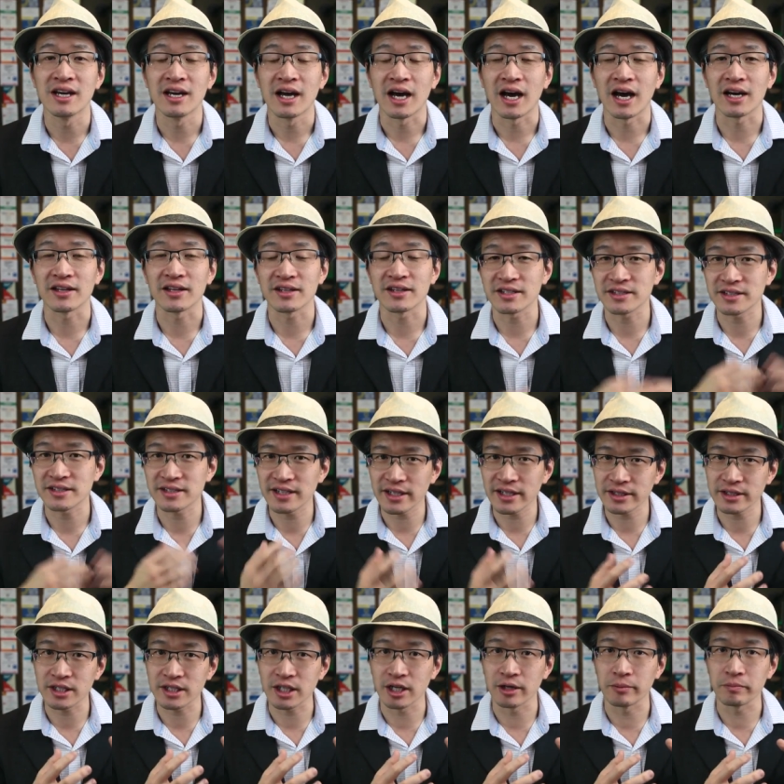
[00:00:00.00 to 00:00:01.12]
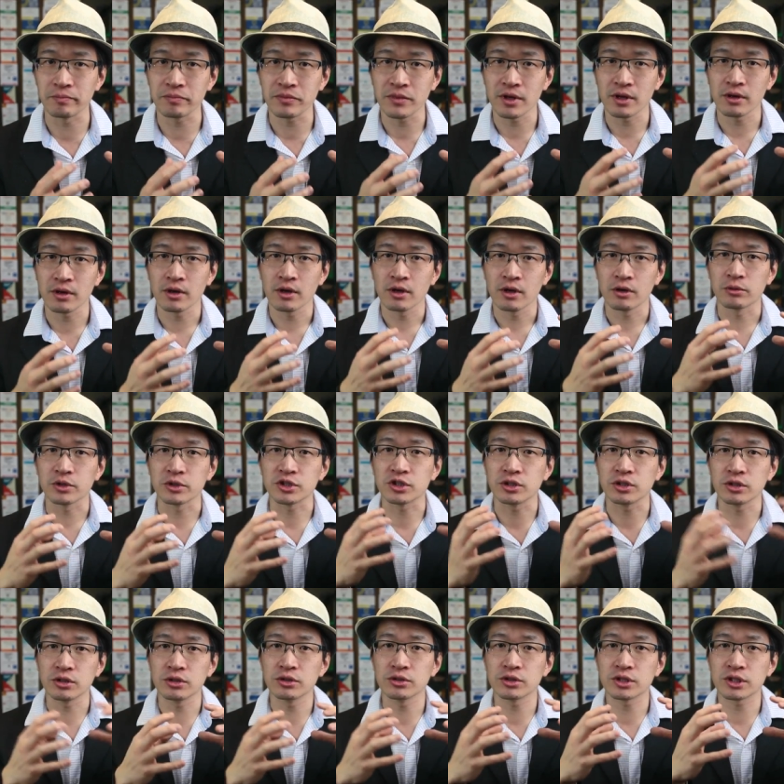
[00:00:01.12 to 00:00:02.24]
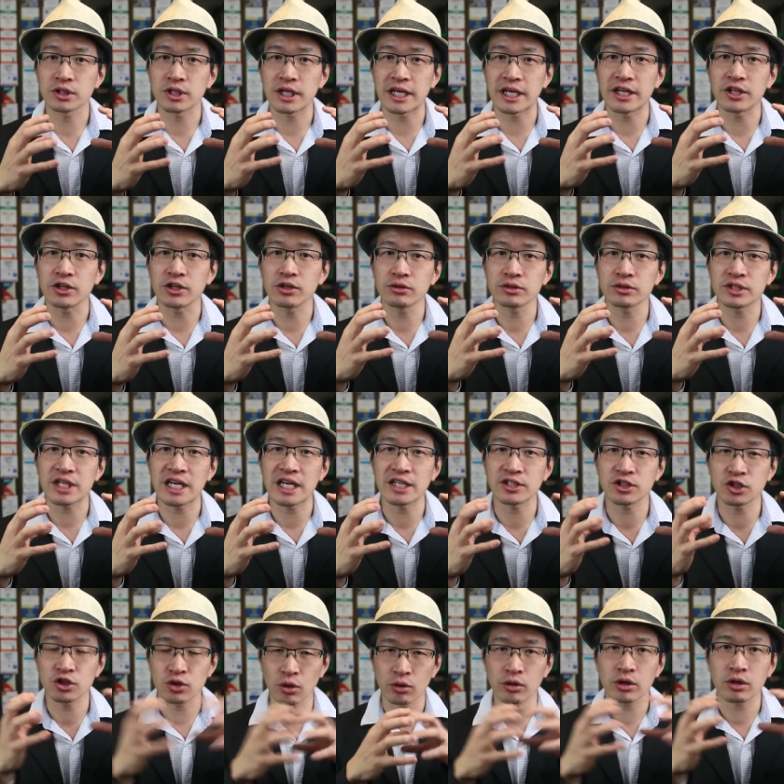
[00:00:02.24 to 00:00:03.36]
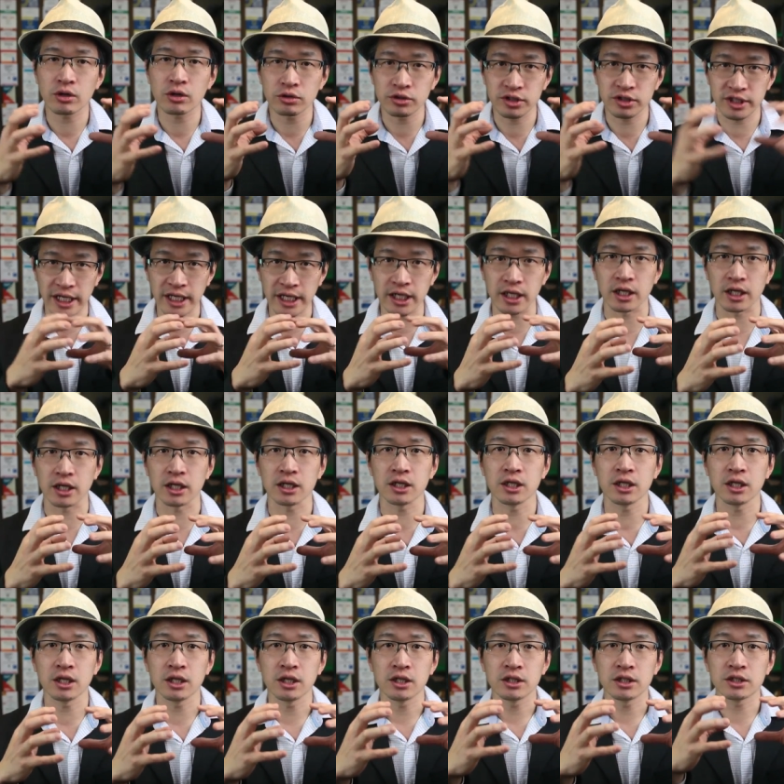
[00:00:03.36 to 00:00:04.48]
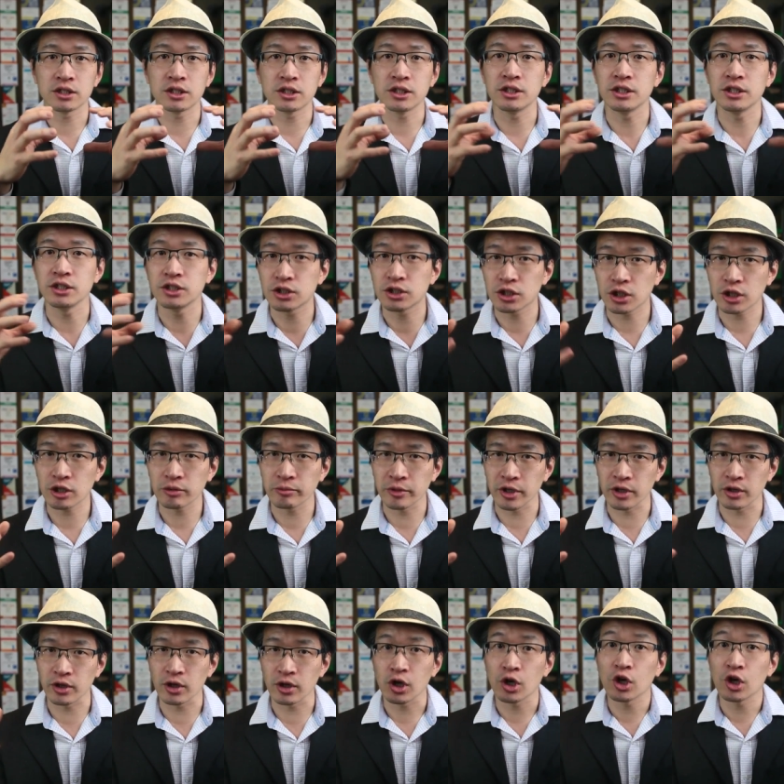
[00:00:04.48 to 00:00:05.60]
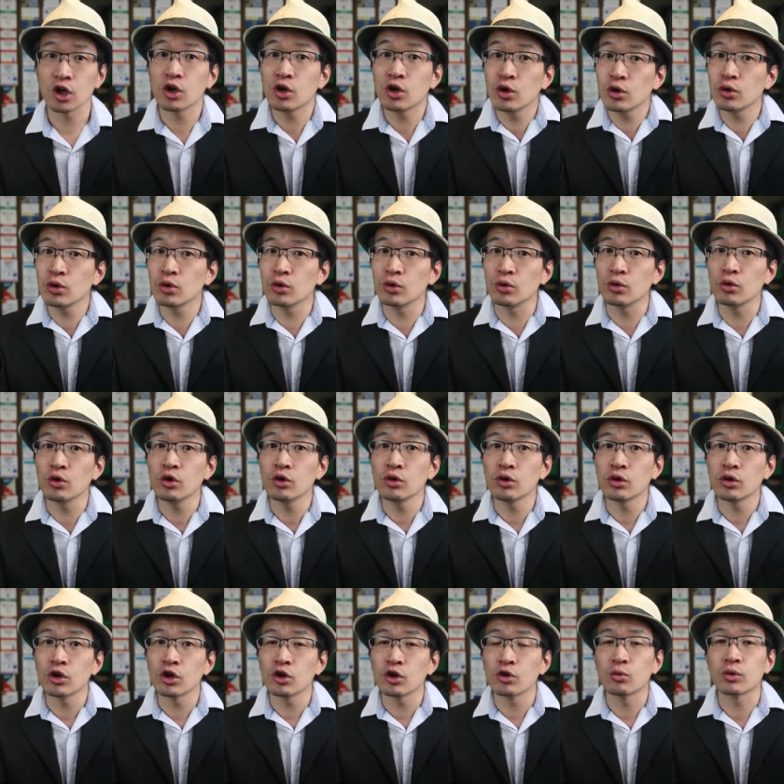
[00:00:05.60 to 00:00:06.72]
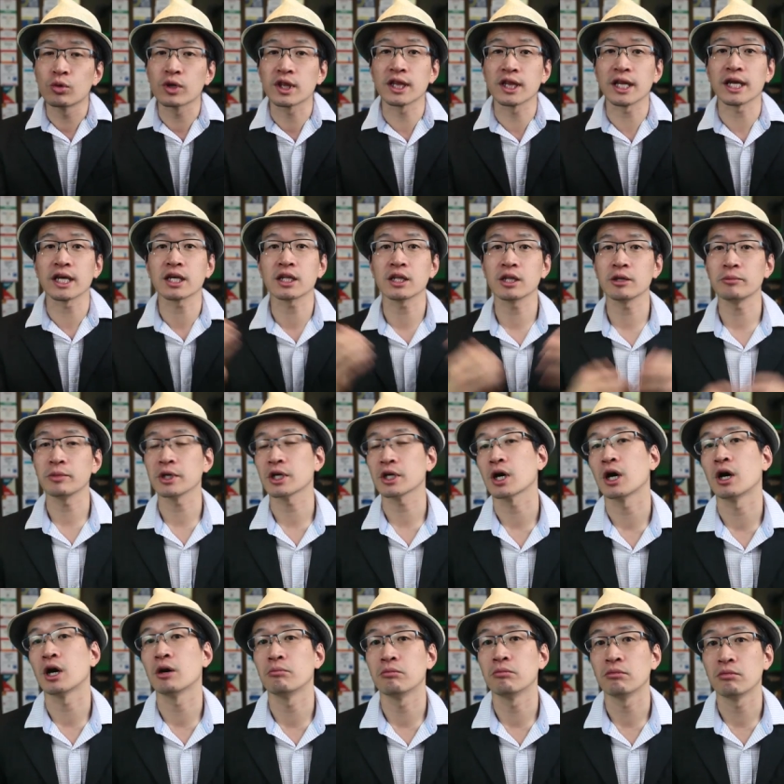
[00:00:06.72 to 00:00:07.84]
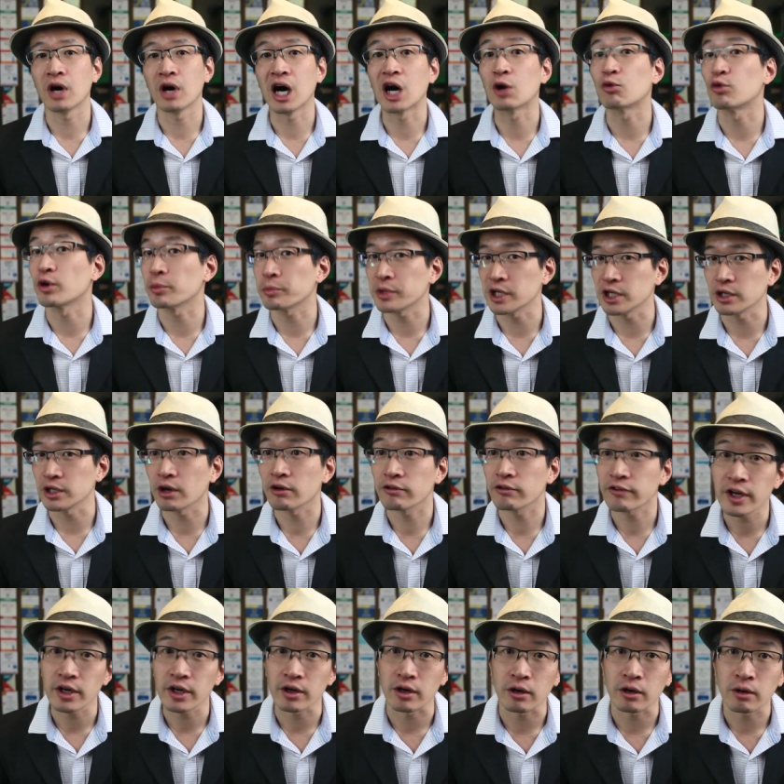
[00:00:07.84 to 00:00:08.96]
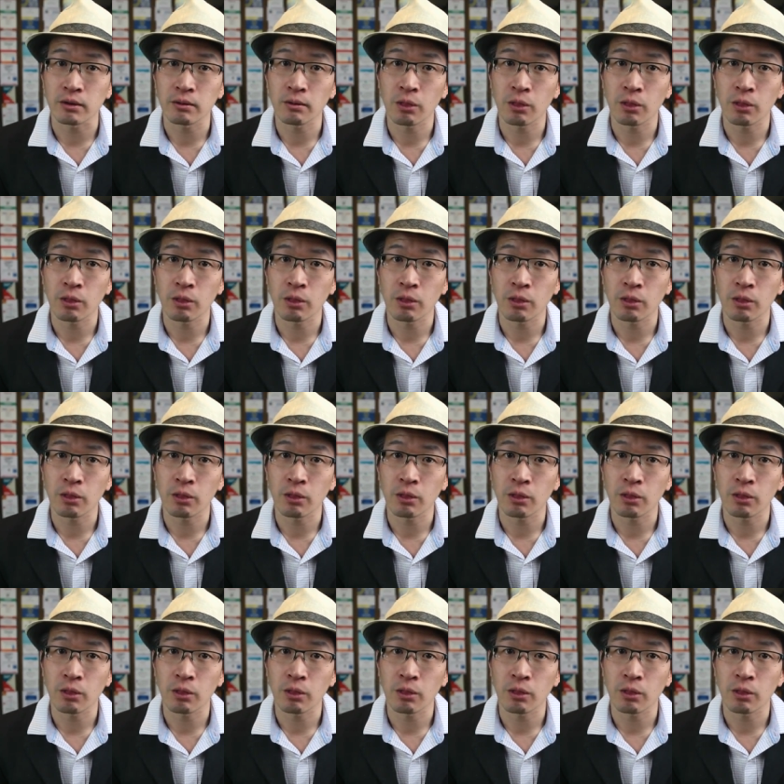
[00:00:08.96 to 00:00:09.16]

Uh, the system was used, it used historical data to determine who would likely become a repeat offender.